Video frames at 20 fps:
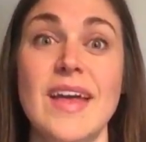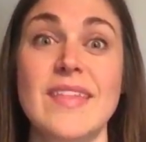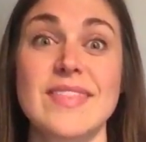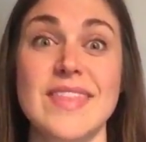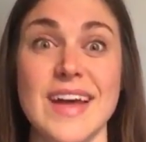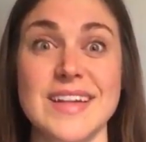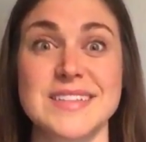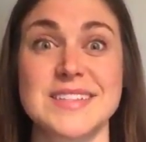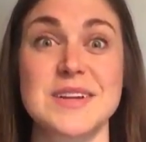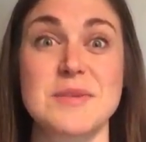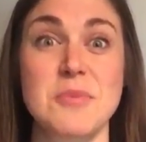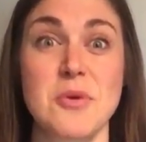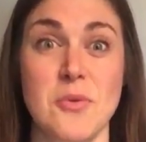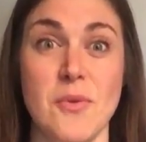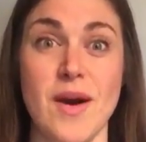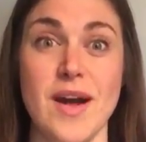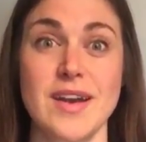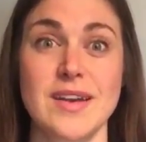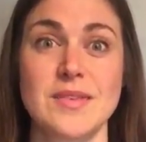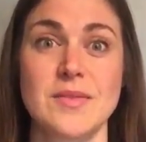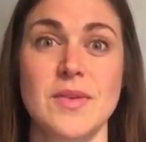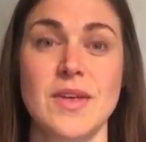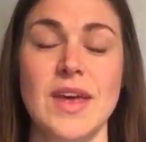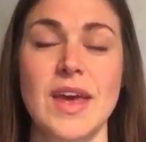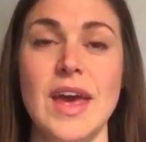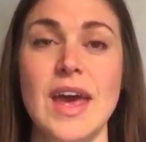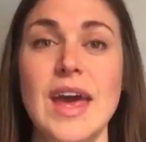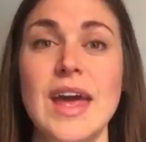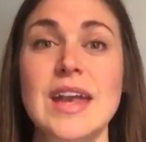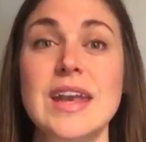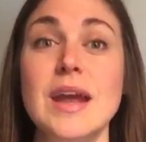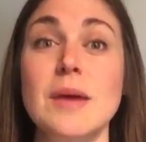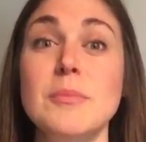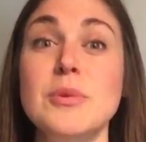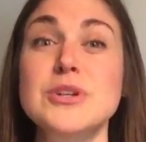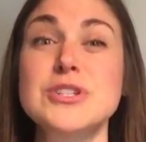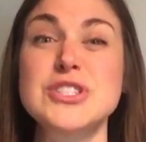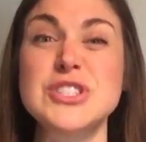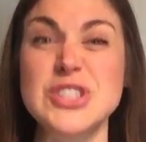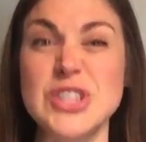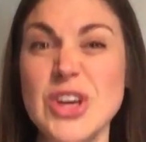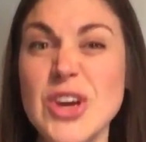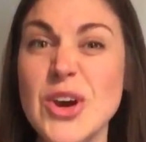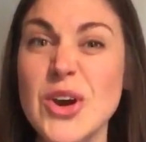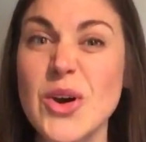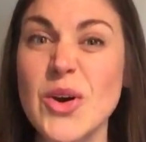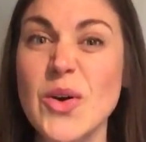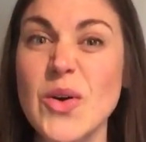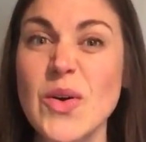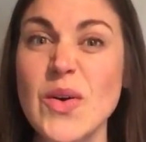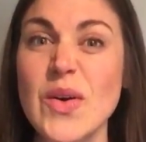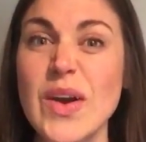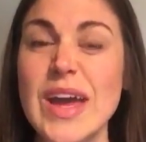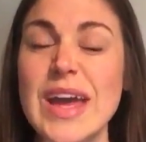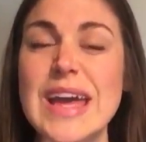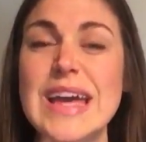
That's number 1. Number 2